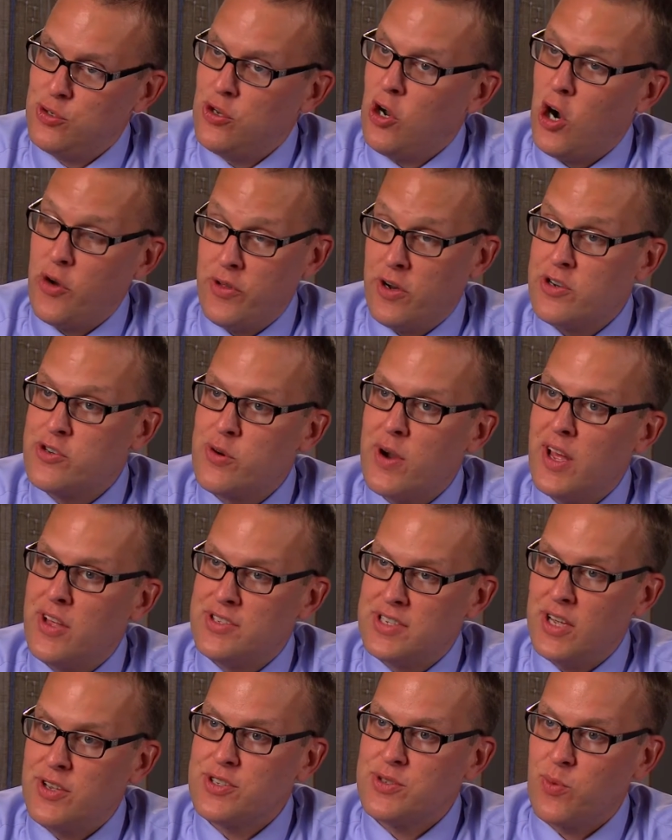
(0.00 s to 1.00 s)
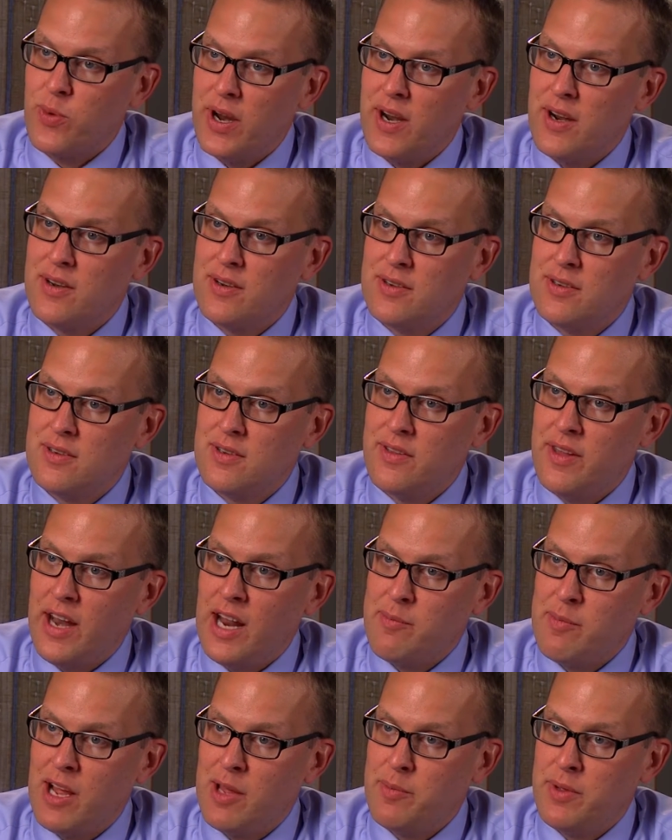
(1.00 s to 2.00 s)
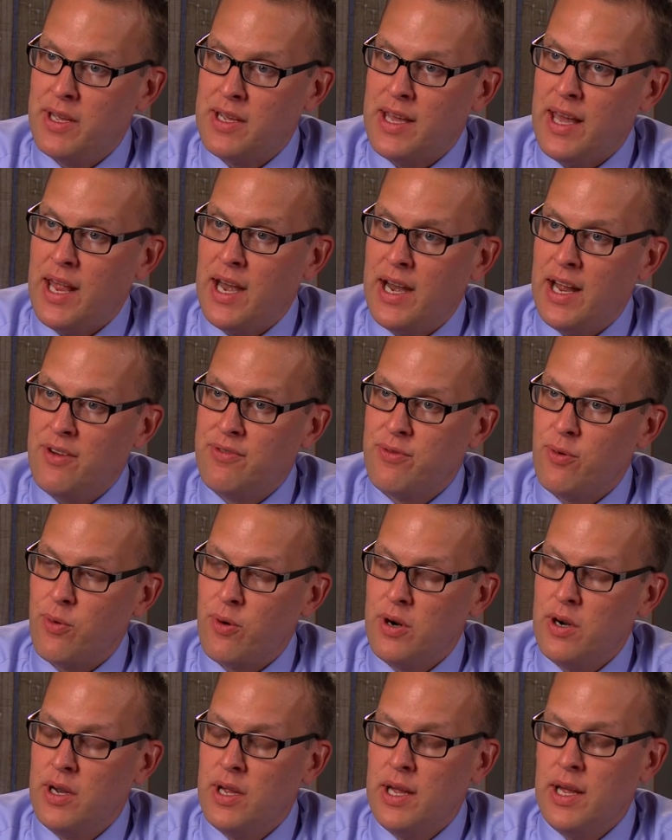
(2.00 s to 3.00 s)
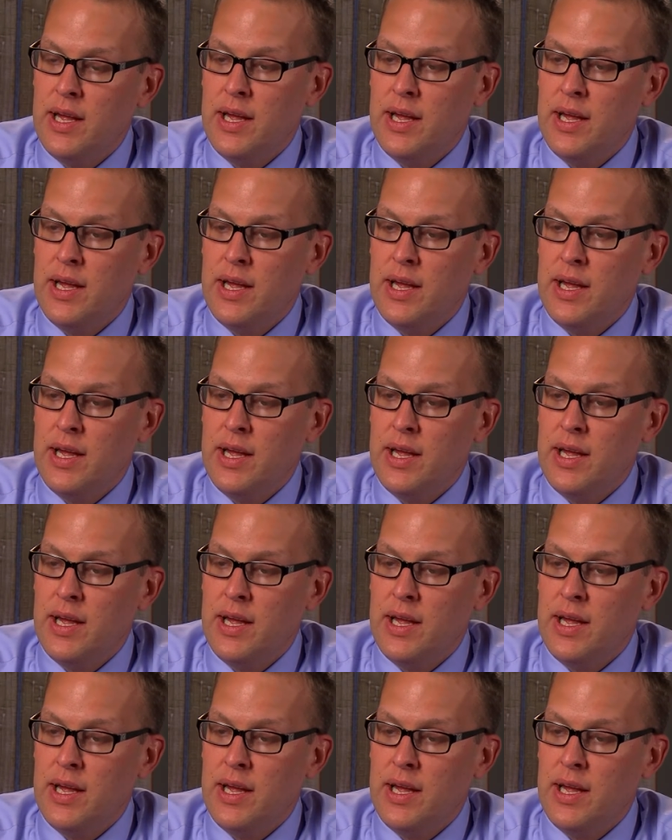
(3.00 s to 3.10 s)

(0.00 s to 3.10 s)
are there trials elsewhere that I might be a candidate for?